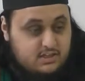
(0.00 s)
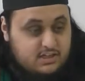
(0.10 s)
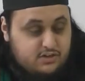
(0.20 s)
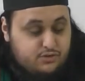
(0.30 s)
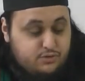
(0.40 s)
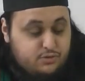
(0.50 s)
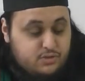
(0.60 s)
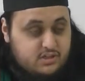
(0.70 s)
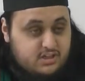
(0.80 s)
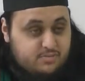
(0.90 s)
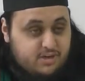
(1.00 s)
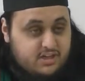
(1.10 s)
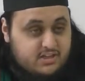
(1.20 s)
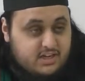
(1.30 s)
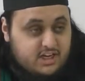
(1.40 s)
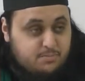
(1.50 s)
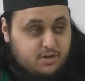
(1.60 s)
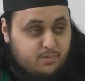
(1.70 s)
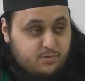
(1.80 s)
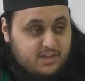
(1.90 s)
that to do the takbir
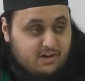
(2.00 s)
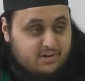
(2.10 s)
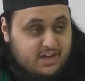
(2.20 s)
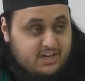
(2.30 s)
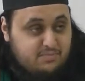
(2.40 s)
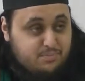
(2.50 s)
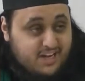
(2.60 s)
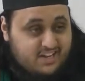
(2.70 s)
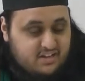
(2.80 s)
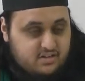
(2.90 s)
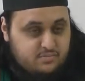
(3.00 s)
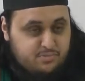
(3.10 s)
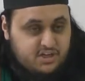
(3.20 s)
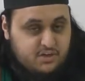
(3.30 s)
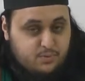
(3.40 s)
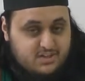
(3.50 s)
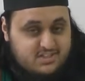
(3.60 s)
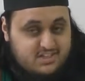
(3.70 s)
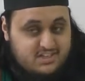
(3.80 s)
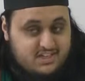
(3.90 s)
tahrima without any break, meaning
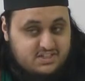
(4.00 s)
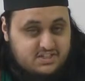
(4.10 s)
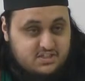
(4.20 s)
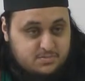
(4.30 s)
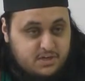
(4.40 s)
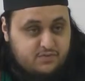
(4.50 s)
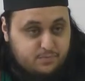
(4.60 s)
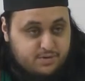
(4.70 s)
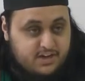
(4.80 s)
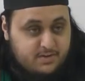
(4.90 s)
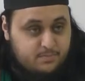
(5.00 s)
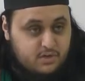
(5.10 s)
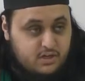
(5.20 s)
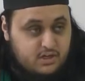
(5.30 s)
once the intention is made for prayer,